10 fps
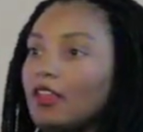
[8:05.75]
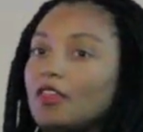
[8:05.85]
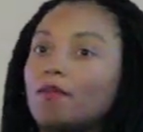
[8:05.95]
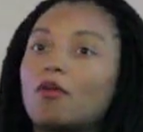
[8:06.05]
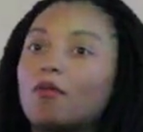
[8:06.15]

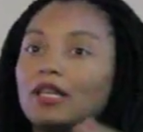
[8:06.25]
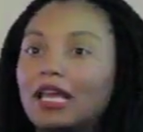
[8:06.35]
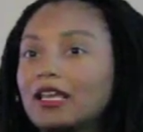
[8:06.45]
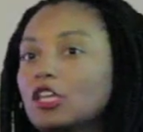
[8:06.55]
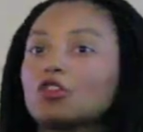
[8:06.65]
they're probably
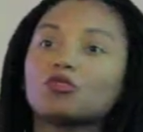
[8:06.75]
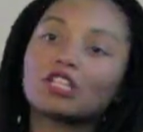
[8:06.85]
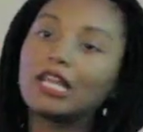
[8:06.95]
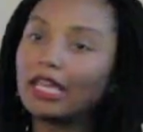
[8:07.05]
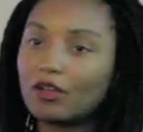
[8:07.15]
like a
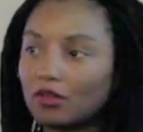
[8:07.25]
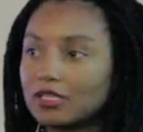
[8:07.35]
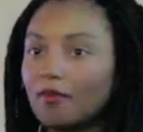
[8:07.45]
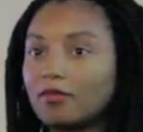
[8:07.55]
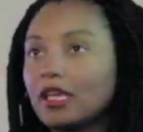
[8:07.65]
huge lake or
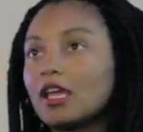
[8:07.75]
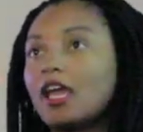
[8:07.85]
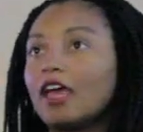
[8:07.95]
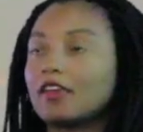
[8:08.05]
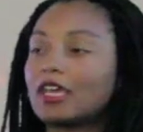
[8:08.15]
something,
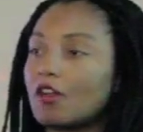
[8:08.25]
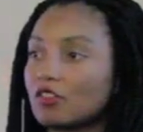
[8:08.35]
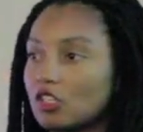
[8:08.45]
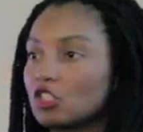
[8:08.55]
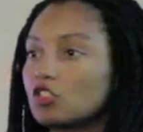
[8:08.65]
and the
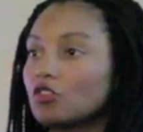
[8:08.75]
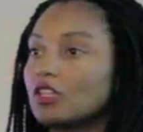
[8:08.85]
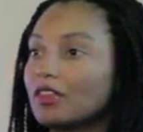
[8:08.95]
character stood,